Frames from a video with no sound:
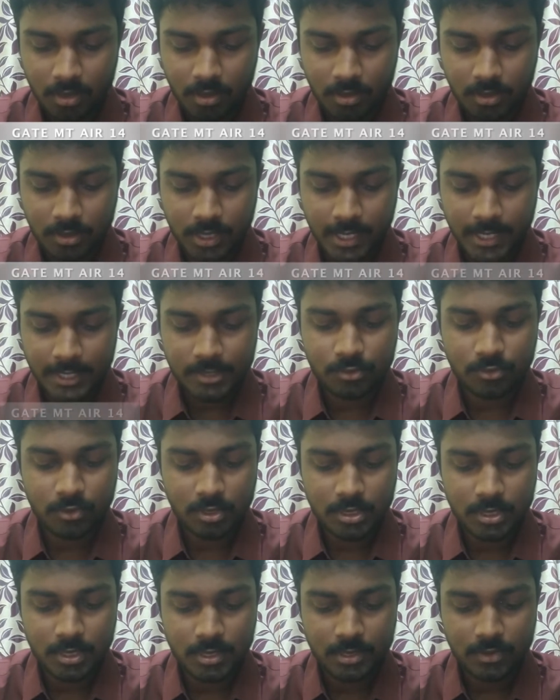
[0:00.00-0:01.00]
The next
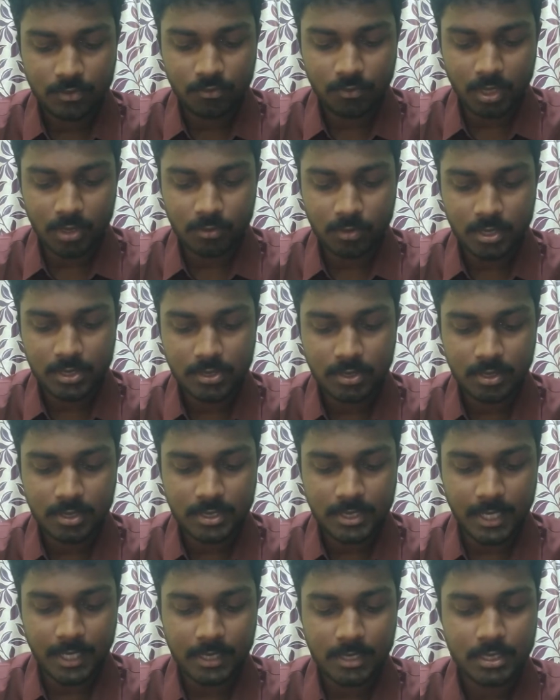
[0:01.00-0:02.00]
question is What was your
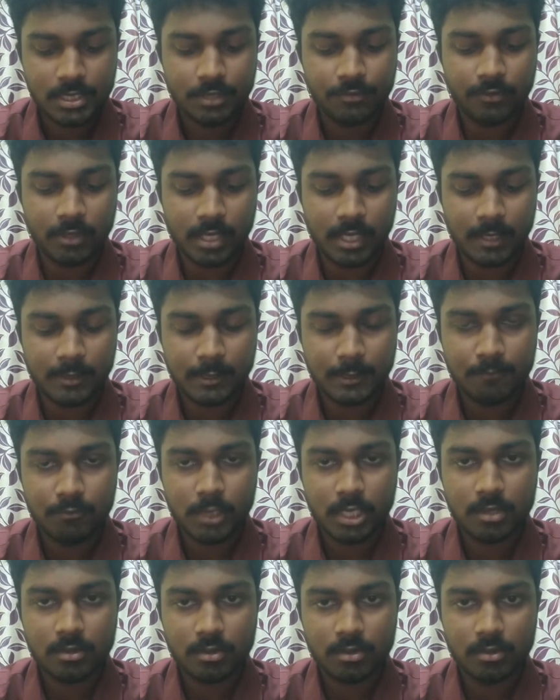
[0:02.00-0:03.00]
strategy for
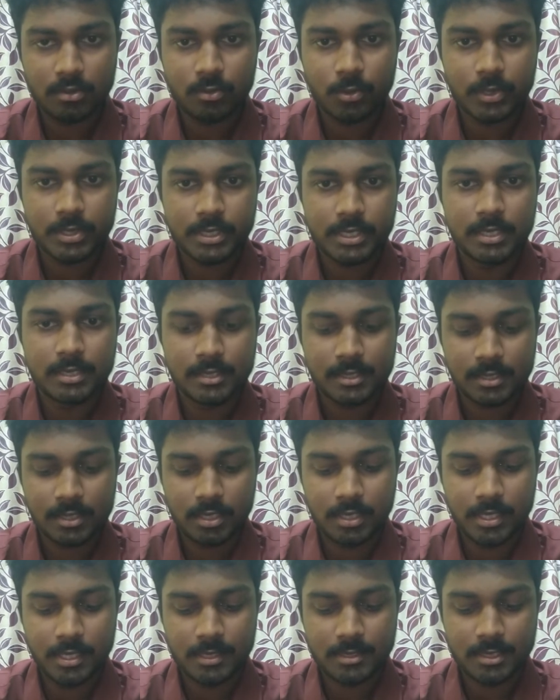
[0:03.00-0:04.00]
attempting questions
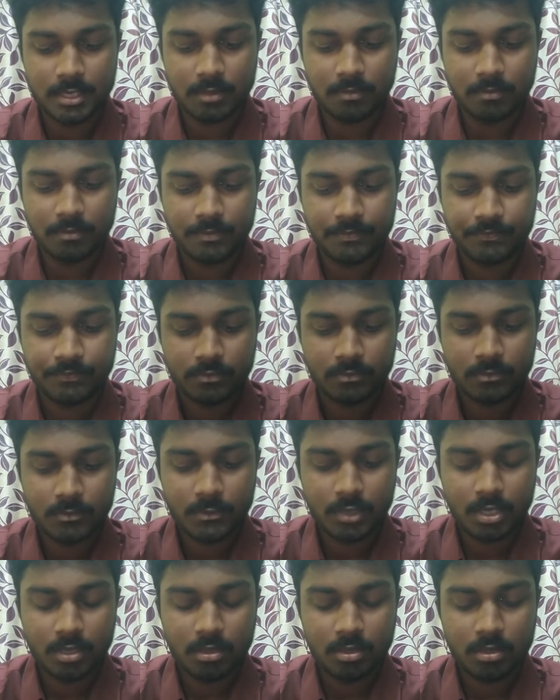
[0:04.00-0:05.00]
in the exam?
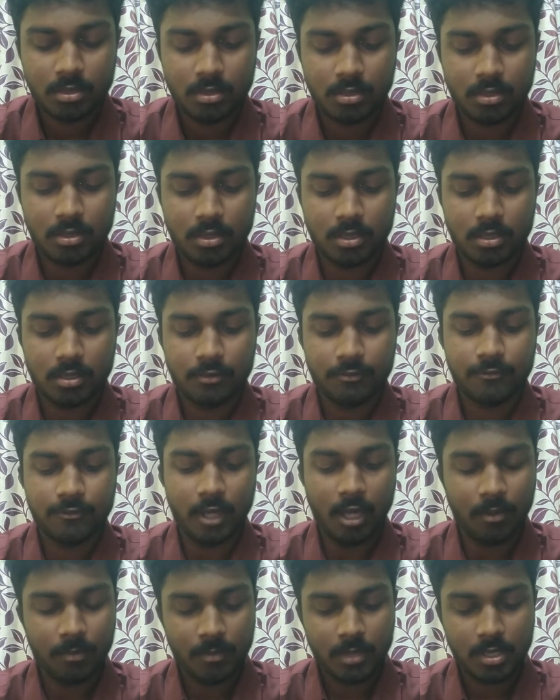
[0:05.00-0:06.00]
Uh,
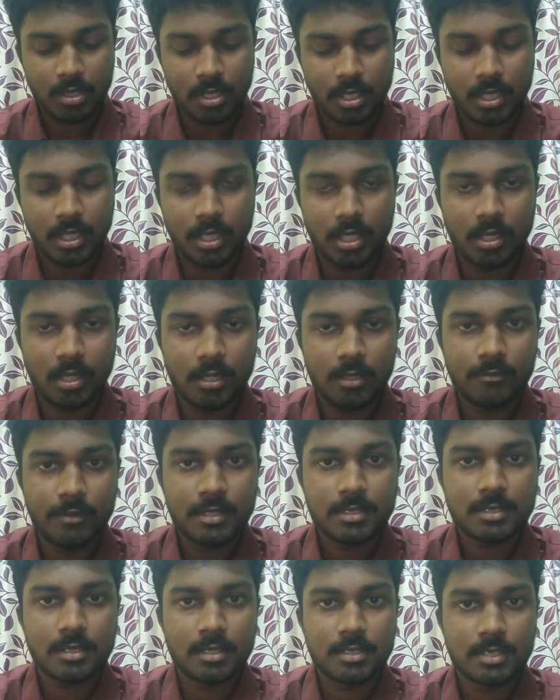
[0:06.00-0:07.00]
for me, I
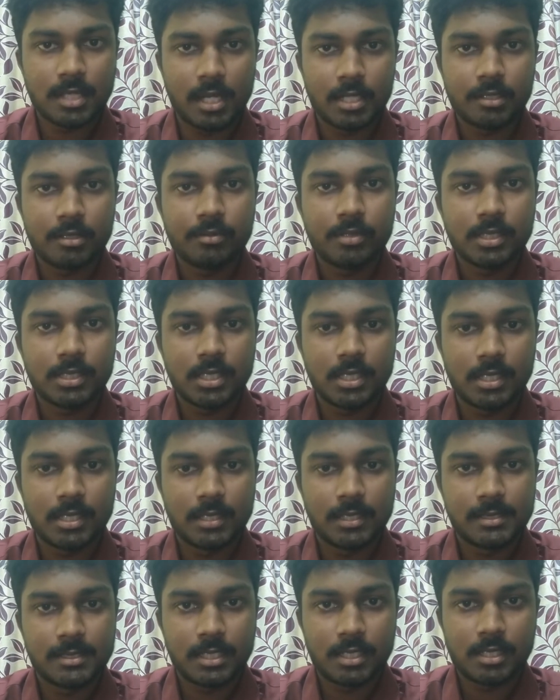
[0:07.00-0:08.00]
always started with
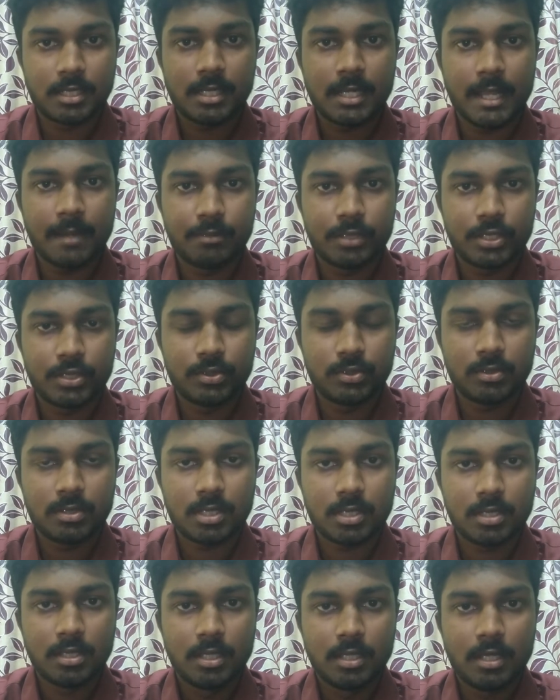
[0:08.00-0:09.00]
a general aptitude.
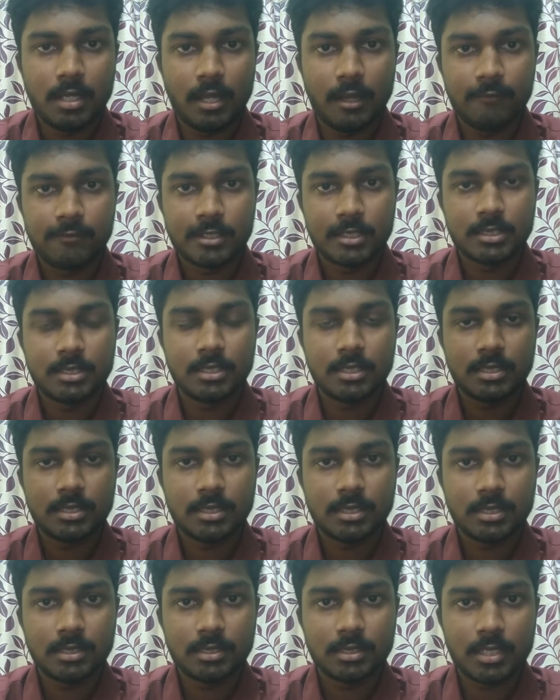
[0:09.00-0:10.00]
After that,
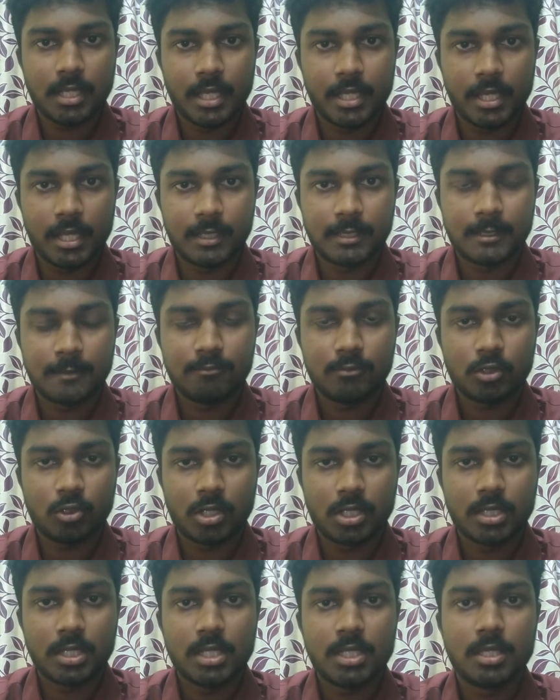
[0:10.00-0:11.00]
uh, I attempt
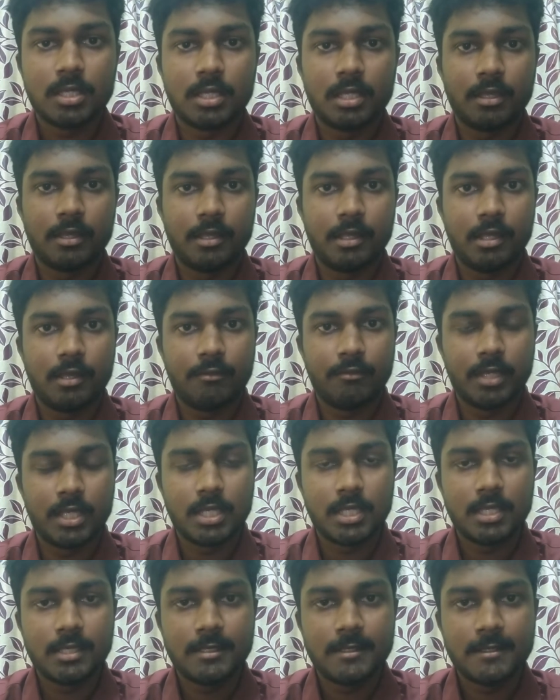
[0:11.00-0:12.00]
only uh,
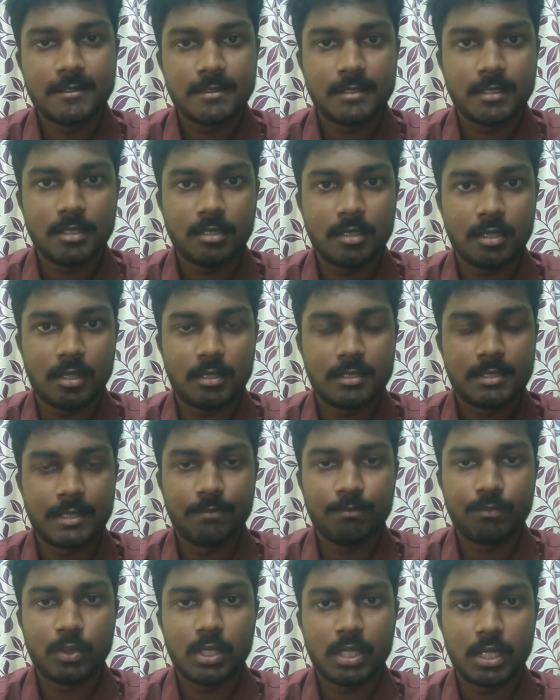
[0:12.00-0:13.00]
very easy, uh,
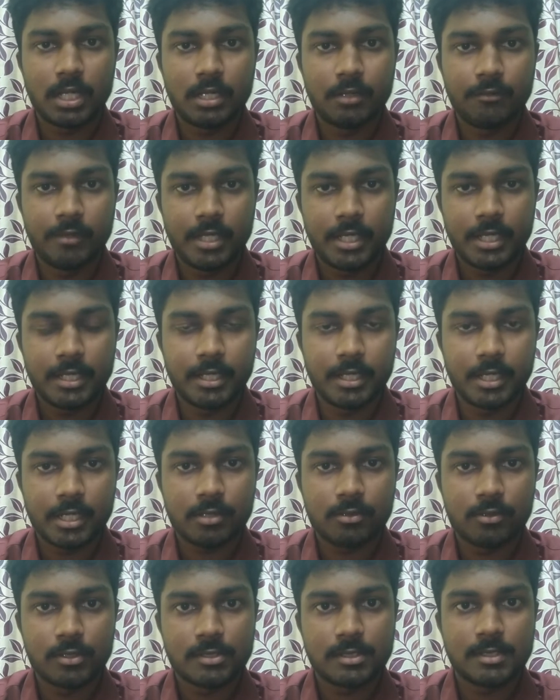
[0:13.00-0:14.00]
simple, and very
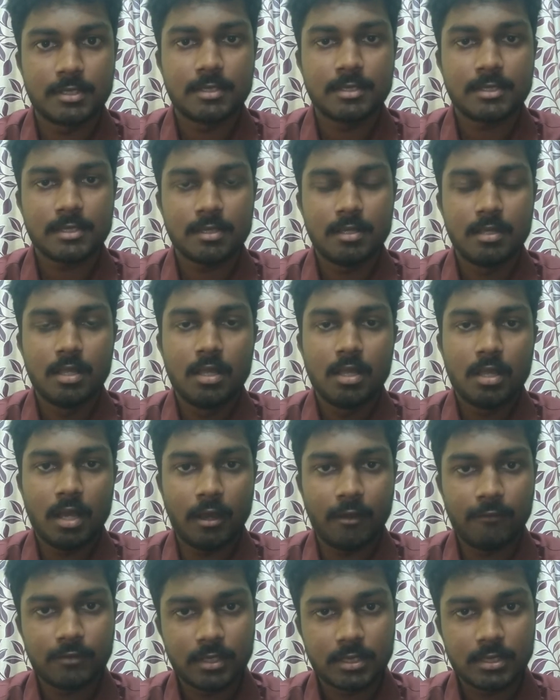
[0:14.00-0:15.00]
direct questions.
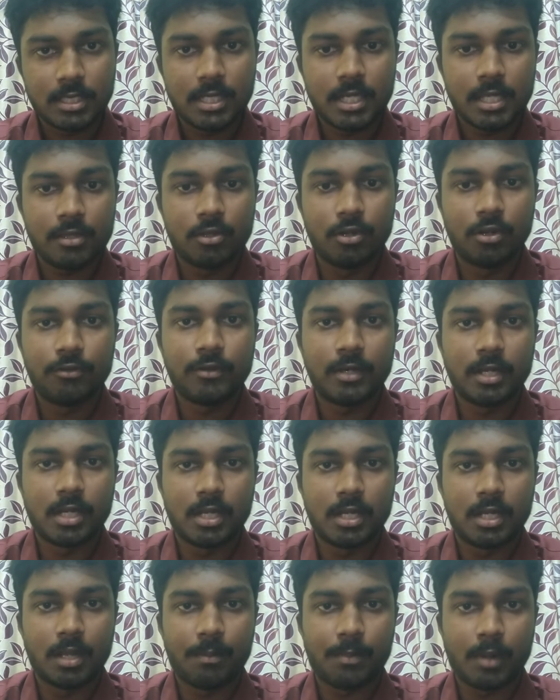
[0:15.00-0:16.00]
After that, I go for
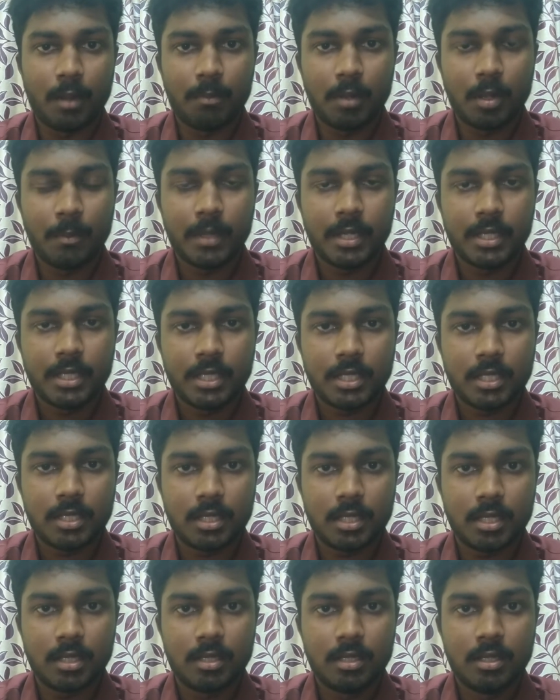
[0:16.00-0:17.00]
problematic
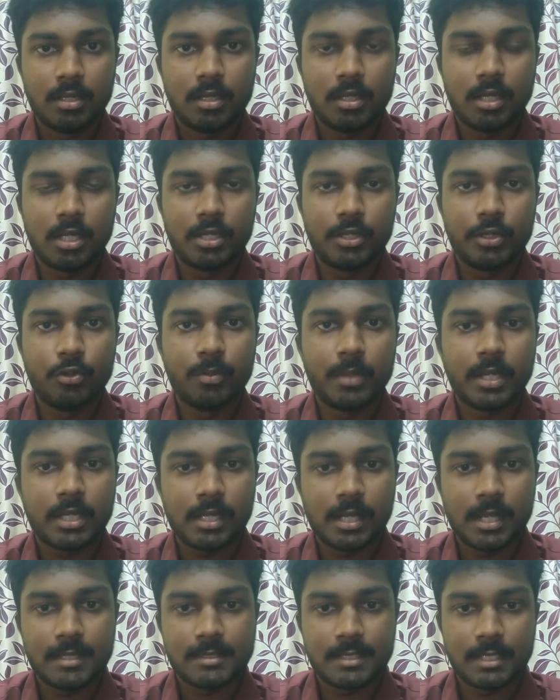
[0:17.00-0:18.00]
uh, and
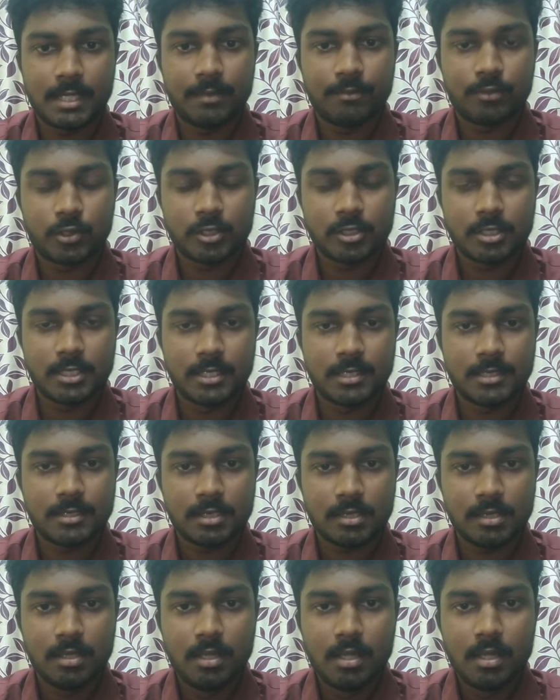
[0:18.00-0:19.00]
numerical answer type
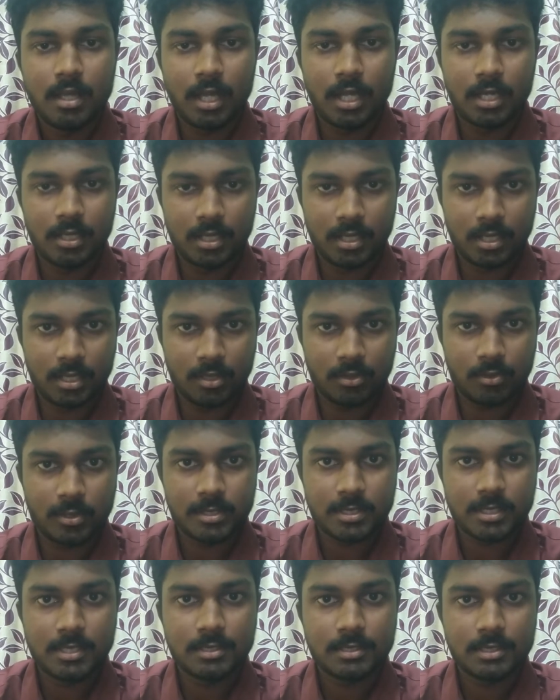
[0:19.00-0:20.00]
questions and
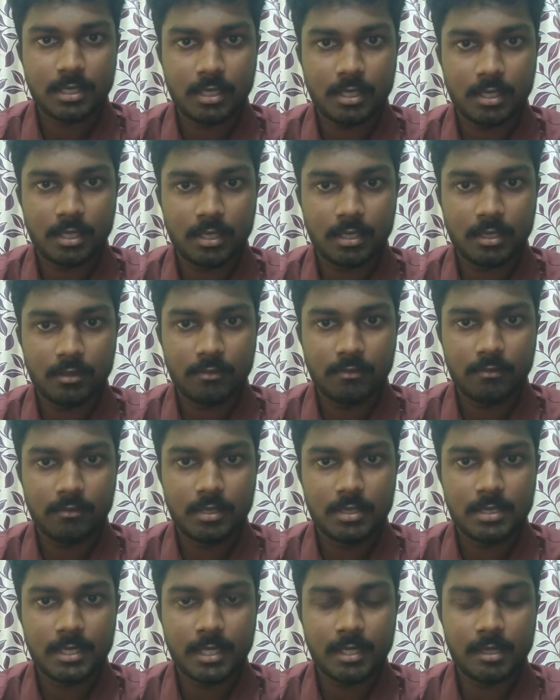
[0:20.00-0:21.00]
questions
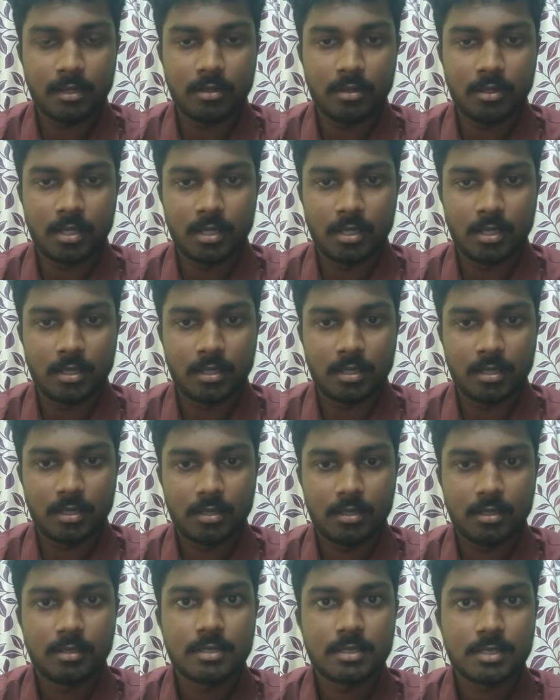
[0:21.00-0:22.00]
which I
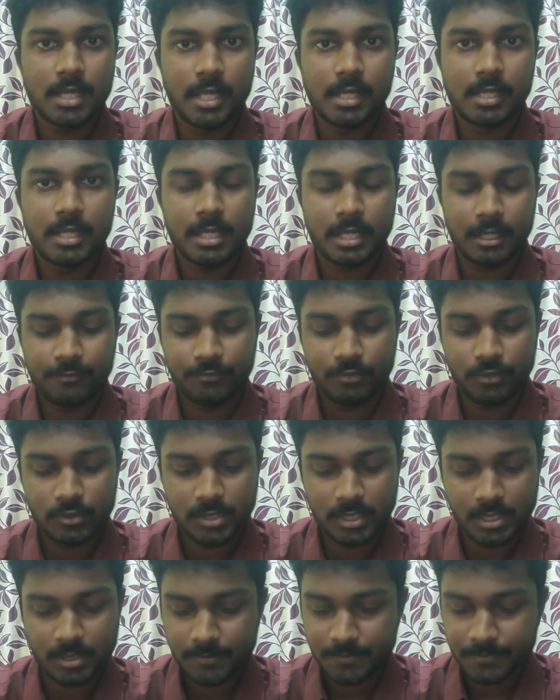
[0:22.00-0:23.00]
have slightly confusing.